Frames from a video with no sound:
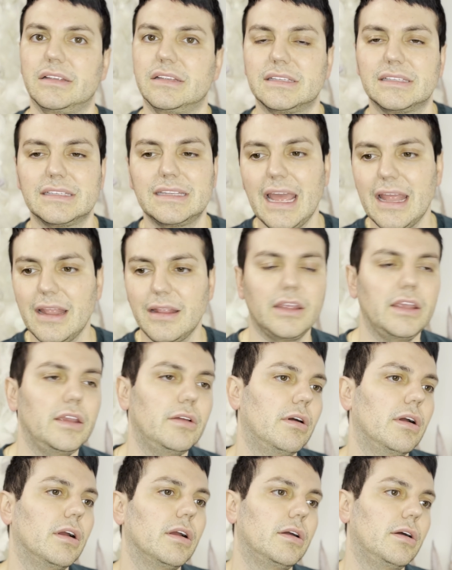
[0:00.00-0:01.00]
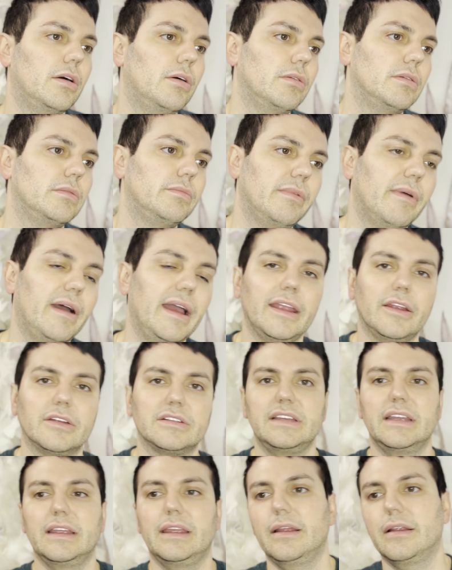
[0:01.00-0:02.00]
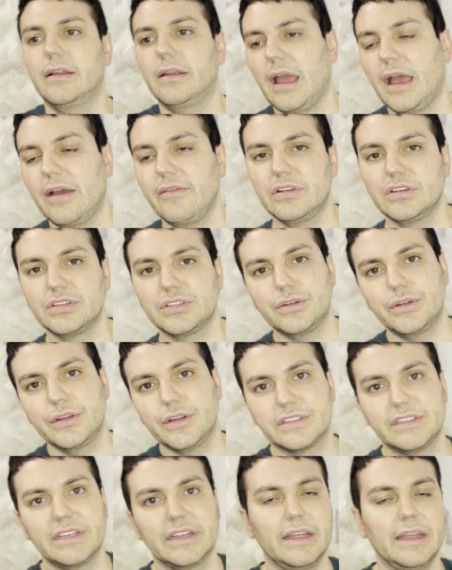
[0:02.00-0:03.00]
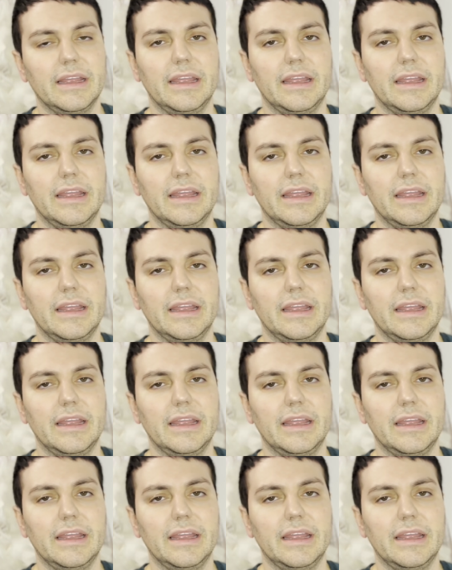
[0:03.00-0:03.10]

Just scan the QR code, buying your ticket, having to show your ticket.